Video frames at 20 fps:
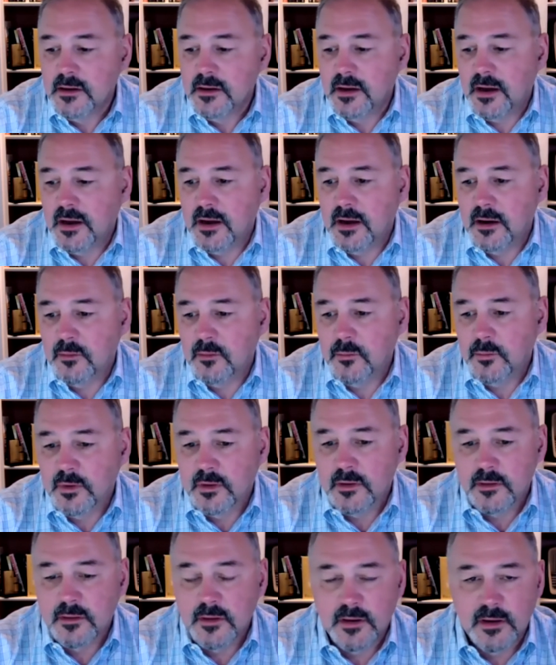
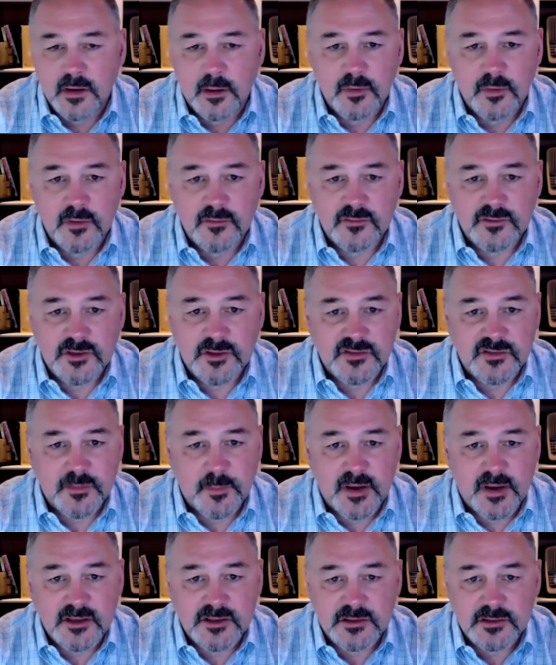with a number of
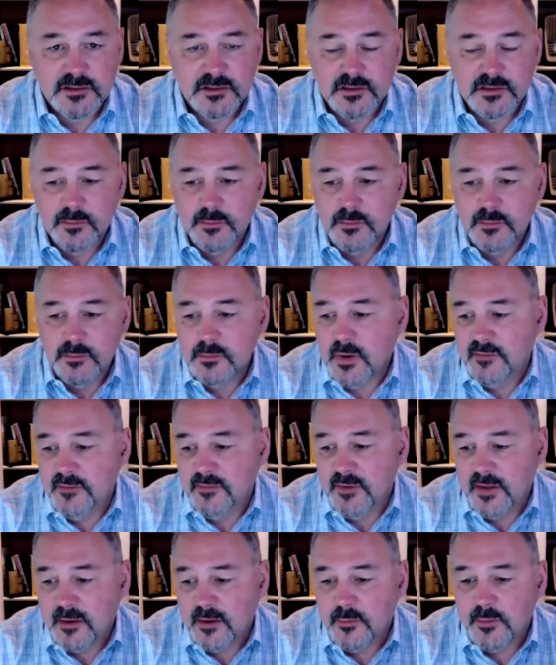transformations in
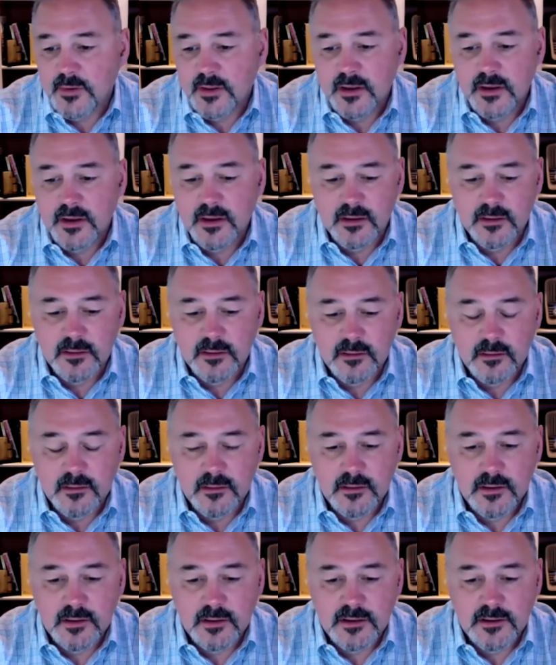private equity,
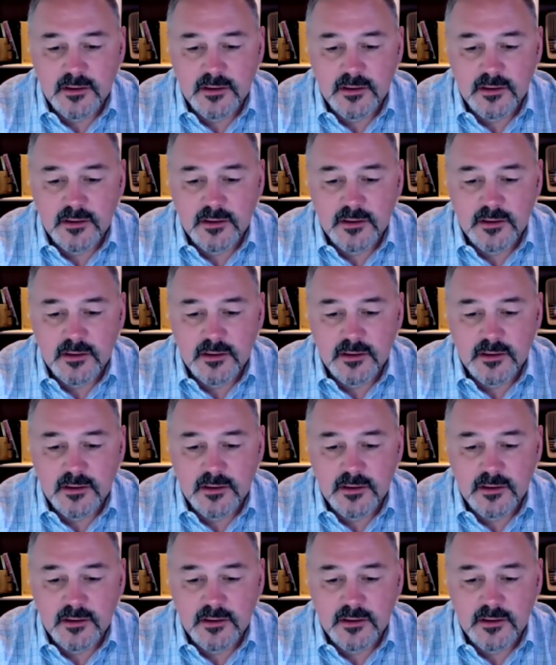and